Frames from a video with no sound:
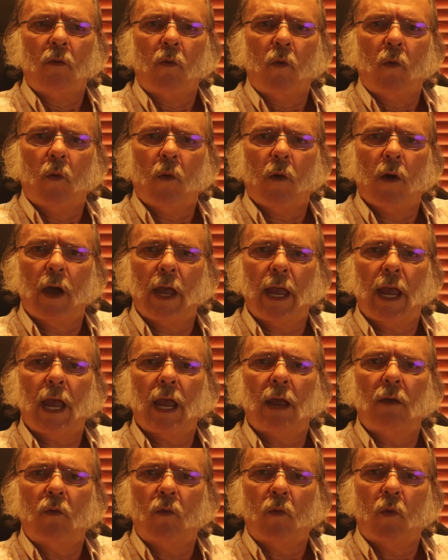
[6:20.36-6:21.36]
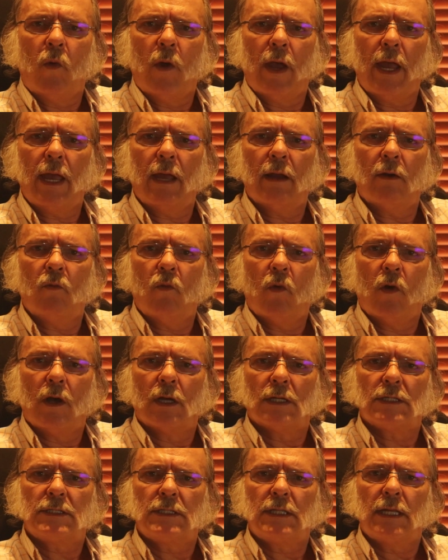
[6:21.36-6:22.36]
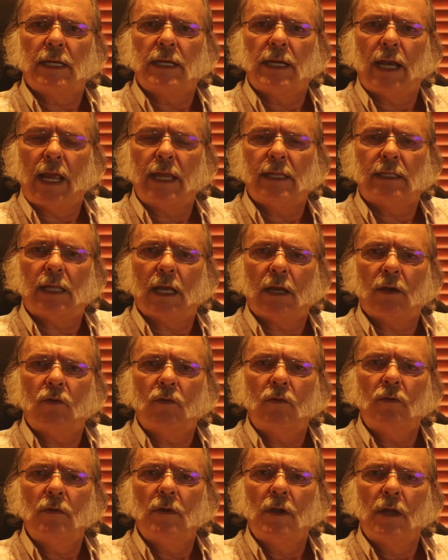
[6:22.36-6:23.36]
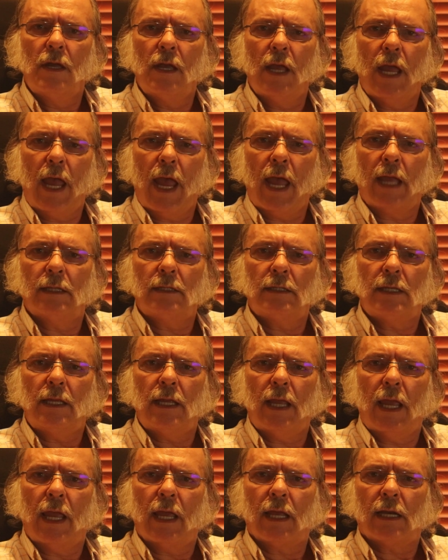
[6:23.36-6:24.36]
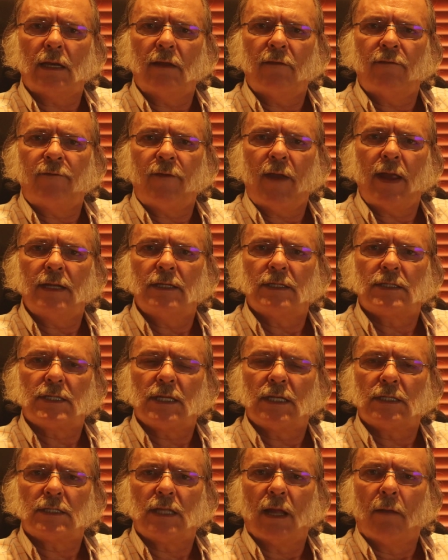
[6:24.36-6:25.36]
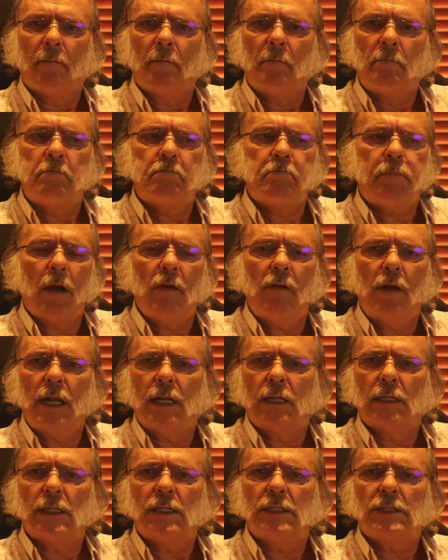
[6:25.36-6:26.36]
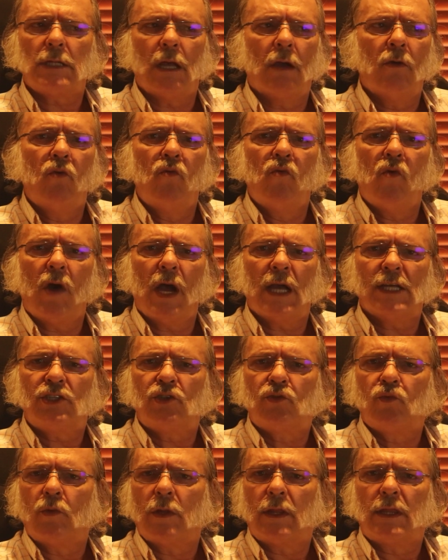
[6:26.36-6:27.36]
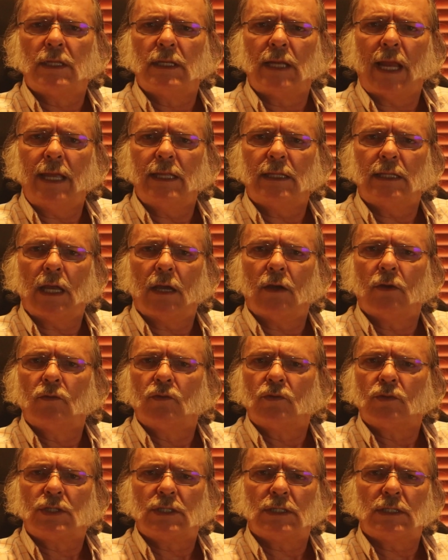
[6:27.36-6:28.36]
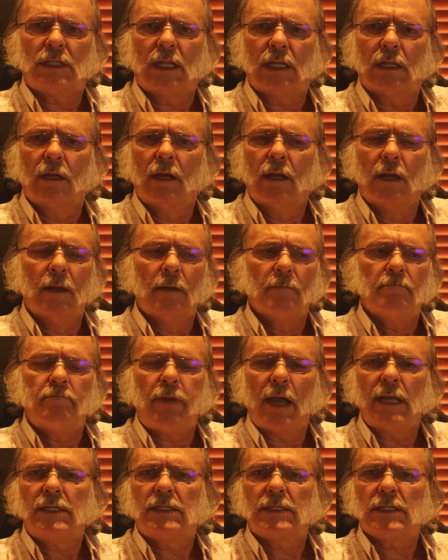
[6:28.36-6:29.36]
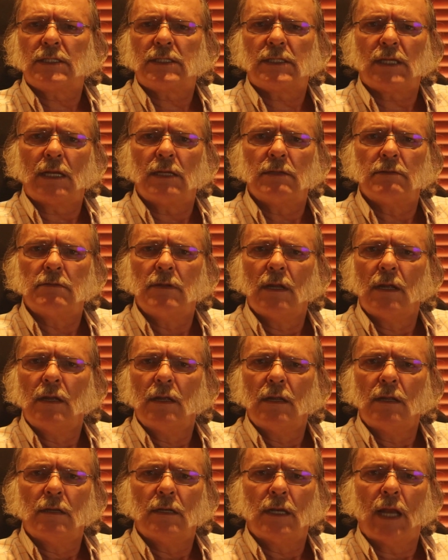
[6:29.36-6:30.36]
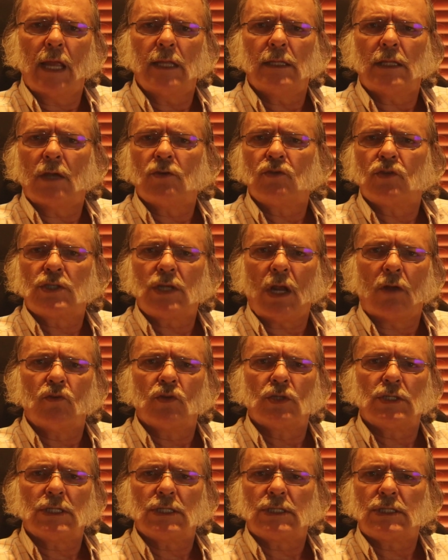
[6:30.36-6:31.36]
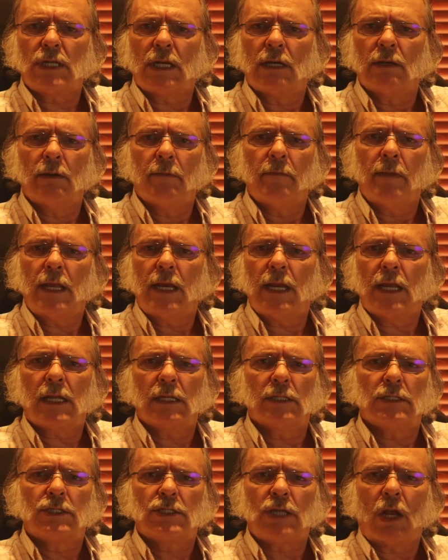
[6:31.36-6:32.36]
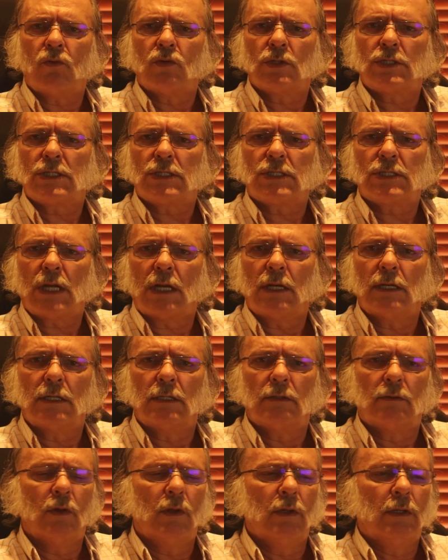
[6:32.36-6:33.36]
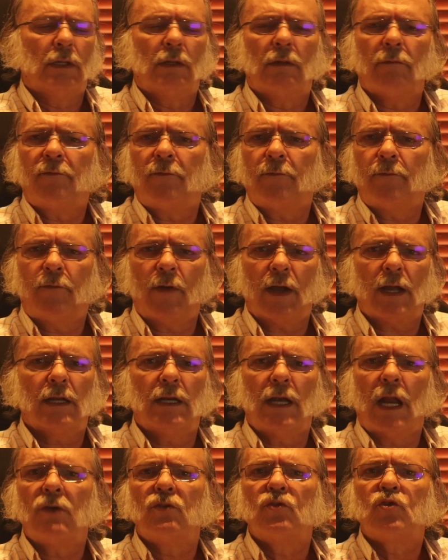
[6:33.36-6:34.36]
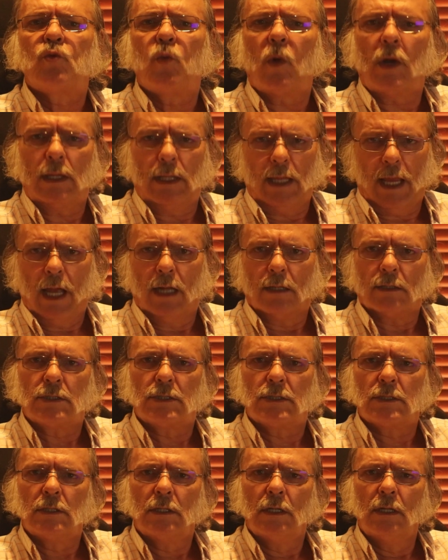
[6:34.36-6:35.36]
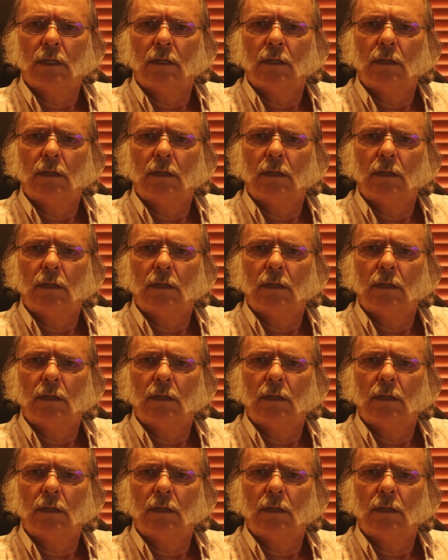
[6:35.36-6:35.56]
where was the NATO anti-air defense system? Poland is awash with NATO bases and NATO soldiers and American soldiers and the fuck knows what else.